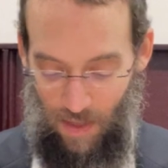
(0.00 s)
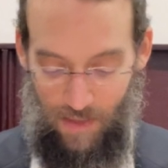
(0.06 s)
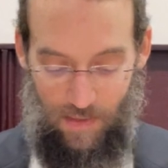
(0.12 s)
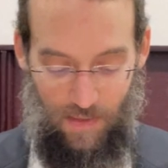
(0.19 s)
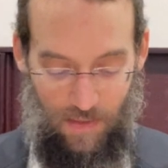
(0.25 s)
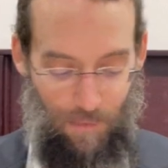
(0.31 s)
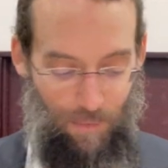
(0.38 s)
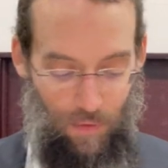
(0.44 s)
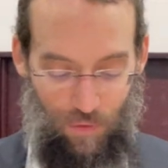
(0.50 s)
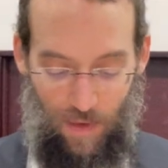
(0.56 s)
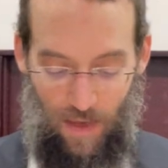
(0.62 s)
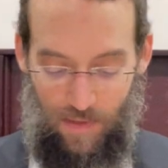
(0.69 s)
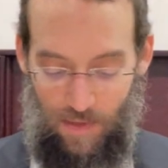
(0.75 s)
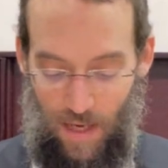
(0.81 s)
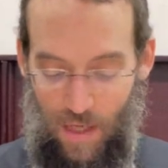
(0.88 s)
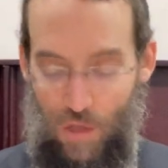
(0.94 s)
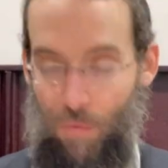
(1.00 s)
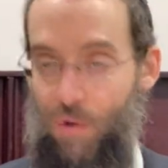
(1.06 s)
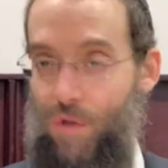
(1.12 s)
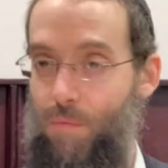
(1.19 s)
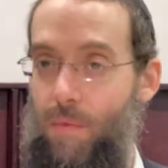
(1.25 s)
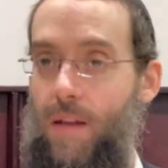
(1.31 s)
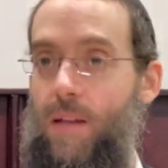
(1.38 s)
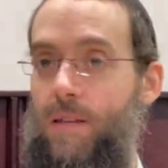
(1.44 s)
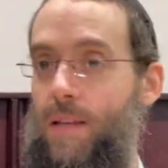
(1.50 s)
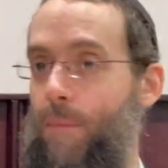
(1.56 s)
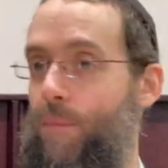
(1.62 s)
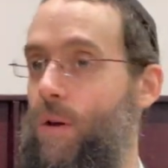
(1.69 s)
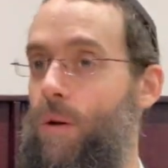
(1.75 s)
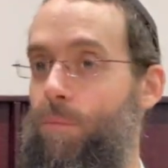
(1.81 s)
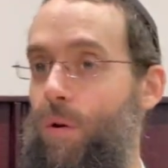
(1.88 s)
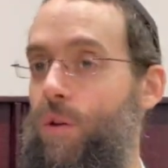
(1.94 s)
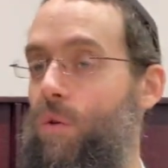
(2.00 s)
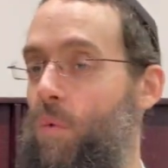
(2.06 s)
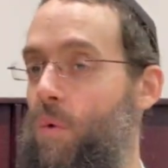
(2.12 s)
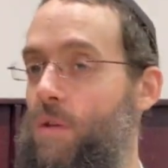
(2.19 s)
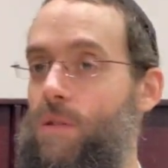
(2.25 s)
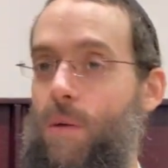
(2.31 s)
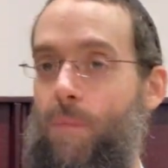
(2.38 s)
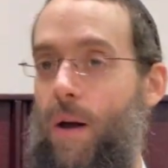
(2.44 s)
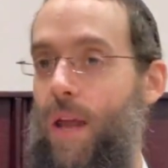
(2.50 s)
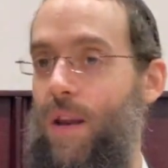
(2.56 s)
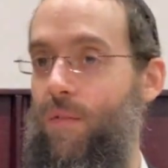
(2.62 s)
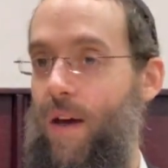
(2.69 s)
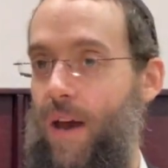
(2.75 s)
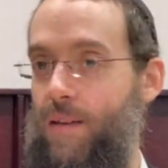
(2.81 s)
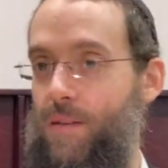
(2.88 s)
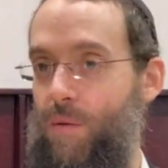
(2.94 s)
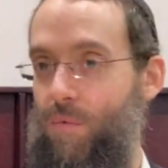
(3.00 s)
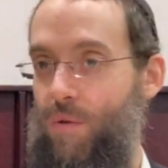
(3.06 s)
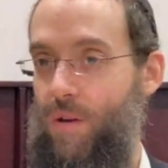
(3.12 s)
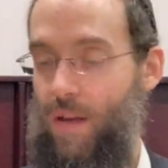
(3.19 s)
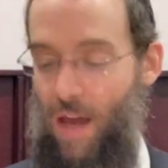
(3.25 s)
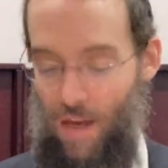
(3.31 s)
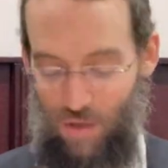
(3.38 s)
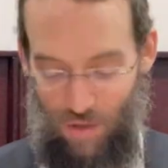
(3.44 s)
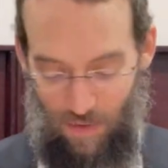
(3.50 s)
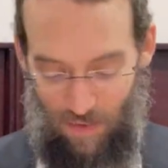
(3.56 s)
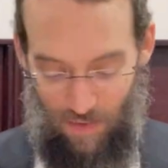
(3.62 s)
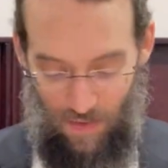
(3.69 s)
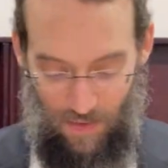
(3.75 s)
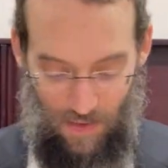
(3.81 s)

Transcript: That's a simple translation, which means I'm going to put you in some kind of excommunication.